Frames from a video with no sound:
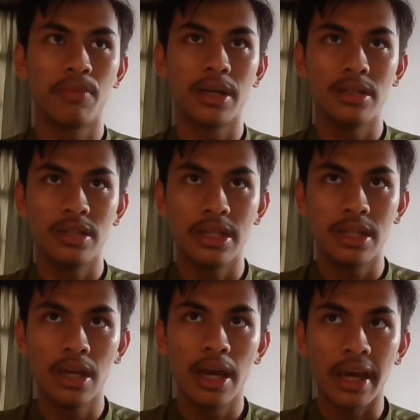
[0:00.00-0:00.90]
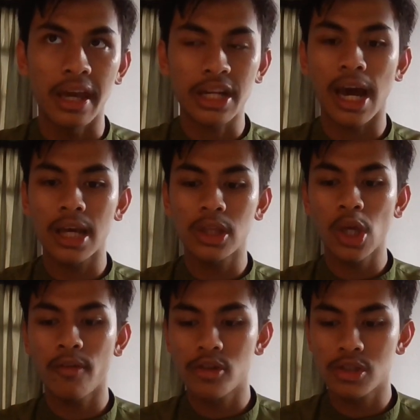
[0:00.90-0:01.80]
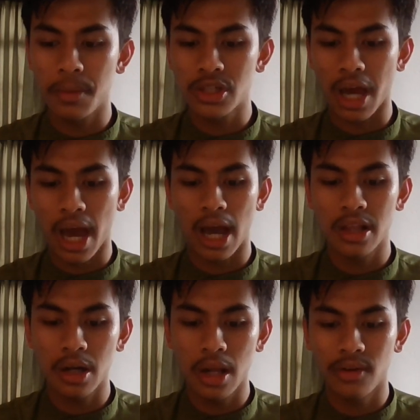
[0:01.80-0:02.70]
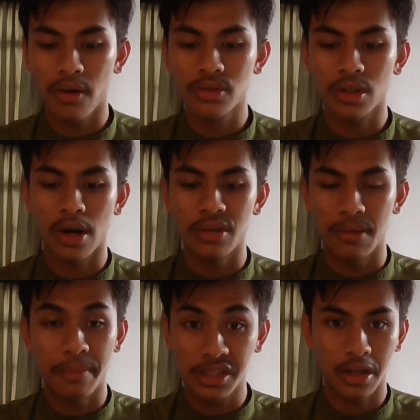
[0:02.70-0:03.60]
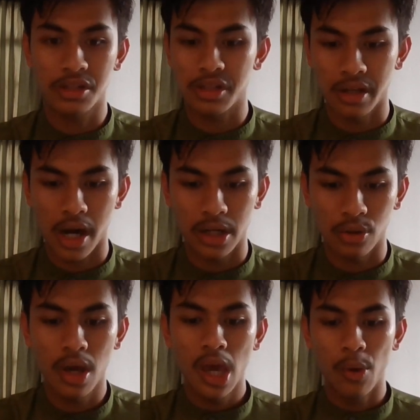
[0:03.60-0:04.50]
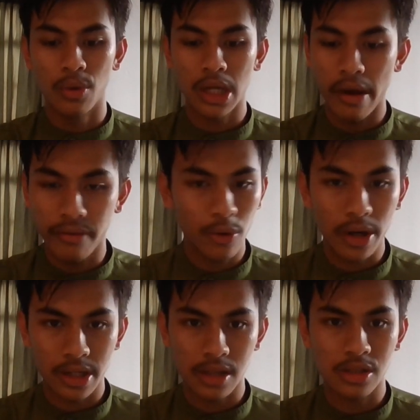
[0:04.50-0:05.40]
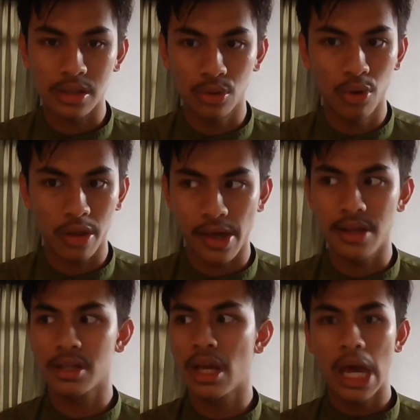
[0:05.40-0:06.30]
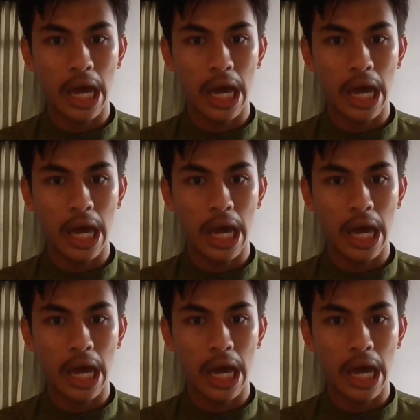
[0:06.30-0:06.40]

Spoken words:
But the entirety of your speech highly revolves around the best case scenario, which everyone does good things,